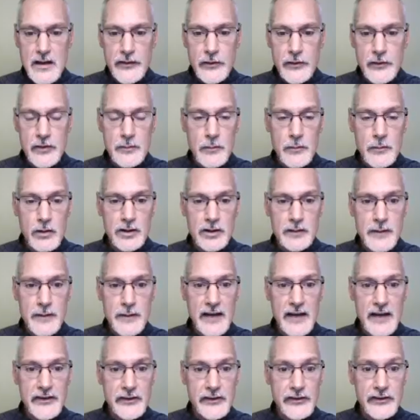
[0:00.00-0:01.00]
So the molar
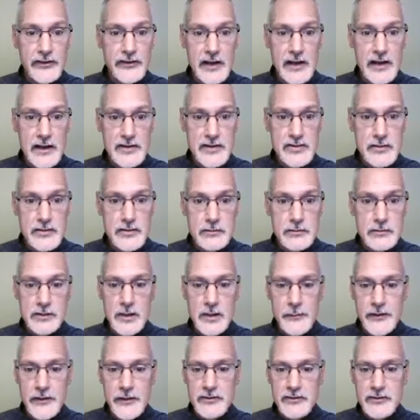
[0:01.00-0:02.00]
mass of CH2
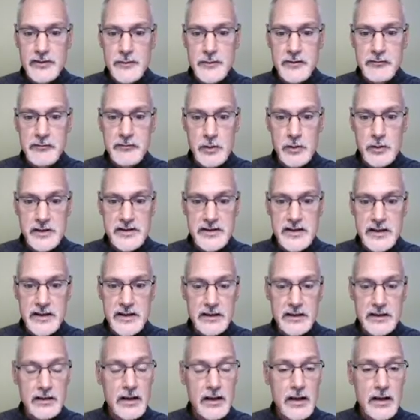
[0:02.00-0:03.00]
comes out to be
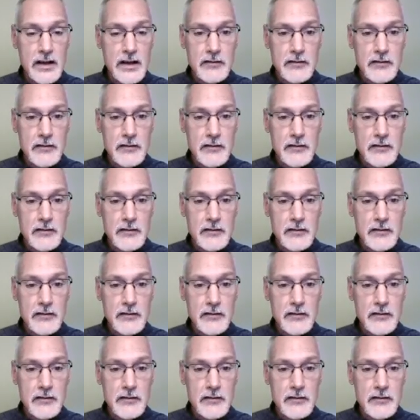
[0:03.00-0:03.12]
14.